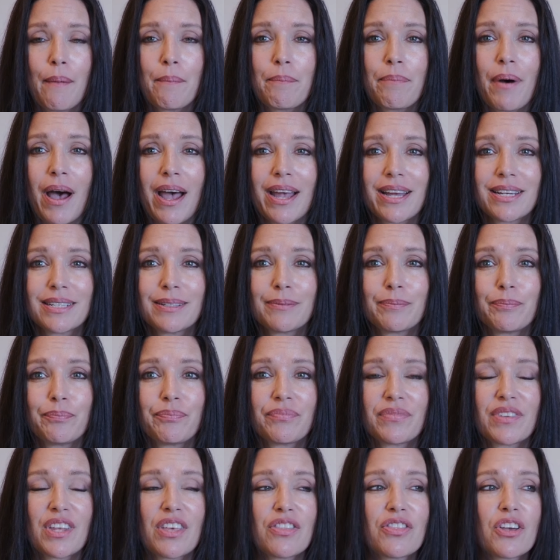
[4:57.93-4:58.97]
but
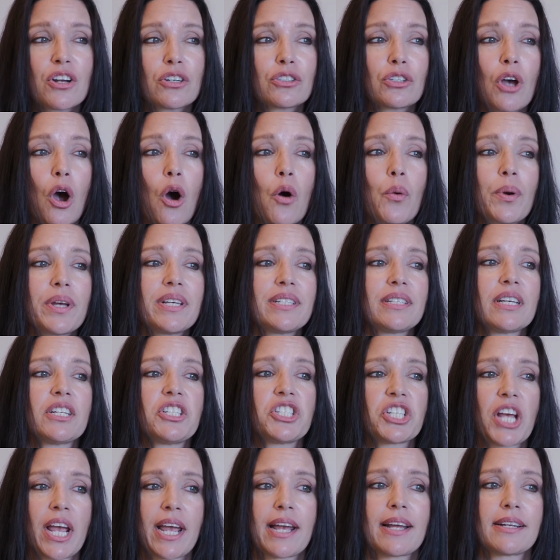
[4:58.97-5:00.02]
there's always a
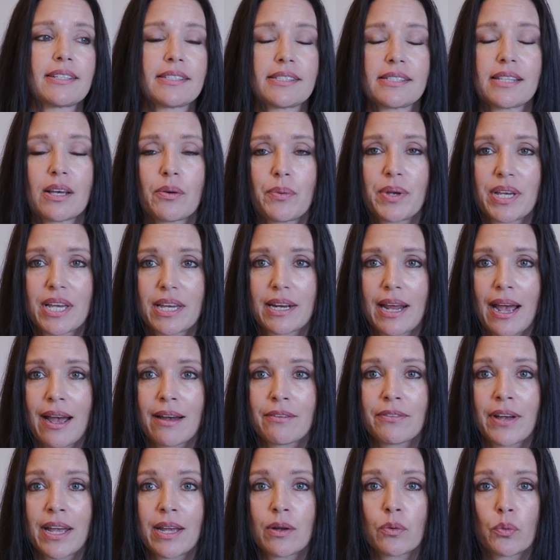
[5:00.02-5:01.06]
chance that we could
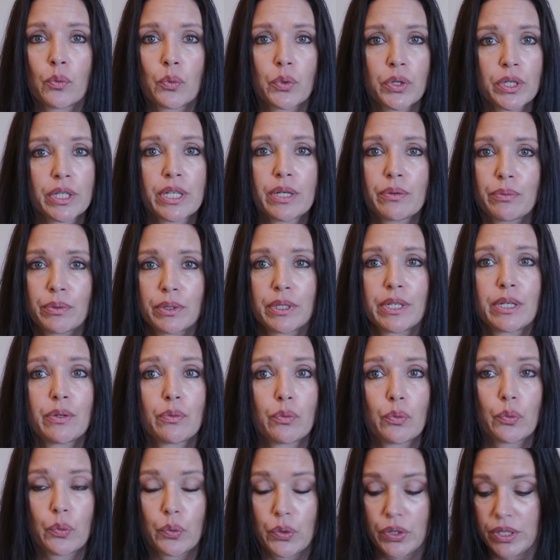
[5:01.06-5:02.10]
have a really, really,
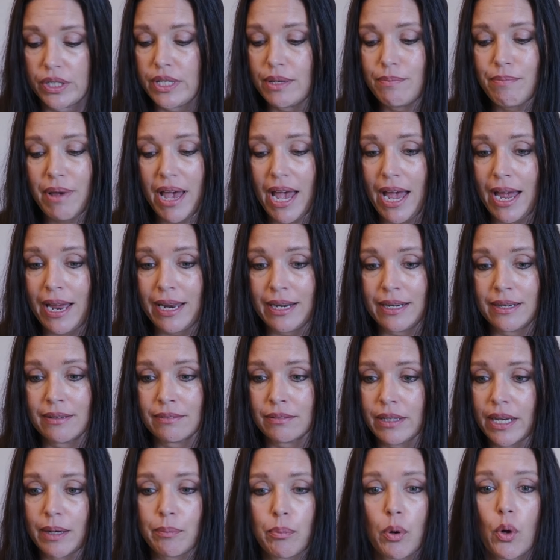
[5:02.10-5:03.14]
really bad
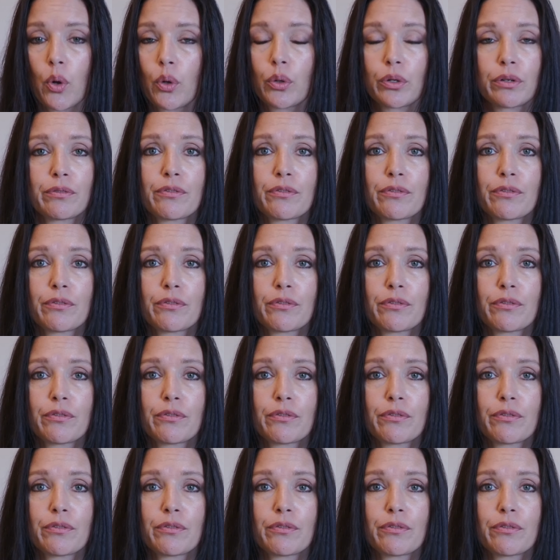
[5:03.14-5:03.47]
like polar